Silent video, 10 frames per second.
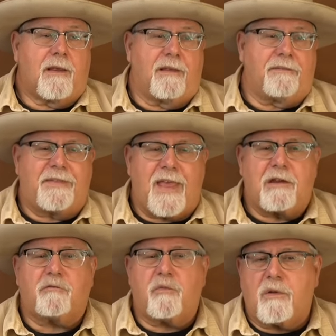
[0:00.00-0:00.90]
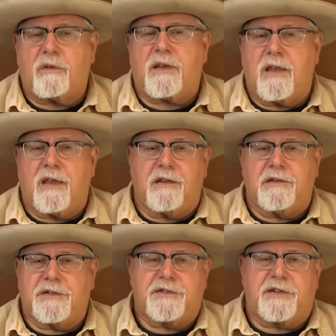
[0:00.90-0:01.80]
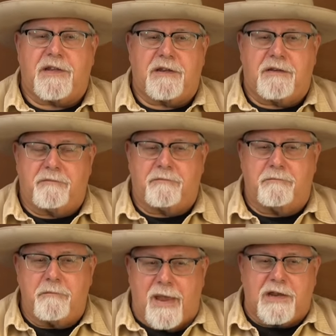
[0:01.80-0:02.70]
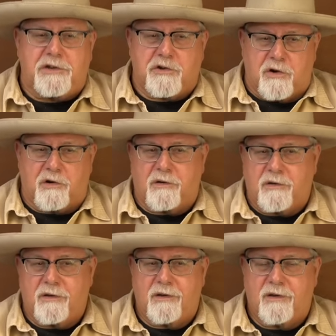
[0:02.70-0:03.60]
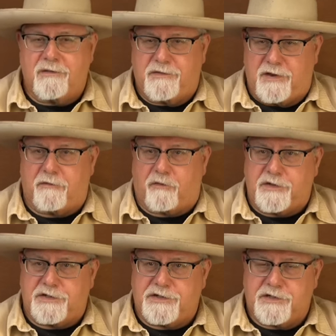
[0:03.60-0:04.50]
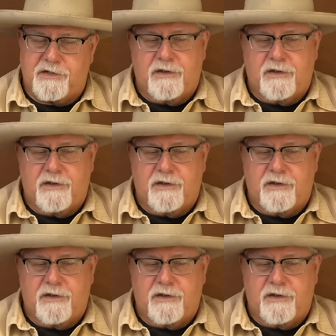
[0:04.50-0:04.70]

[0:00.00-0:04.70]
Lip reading: And that really is the major difference.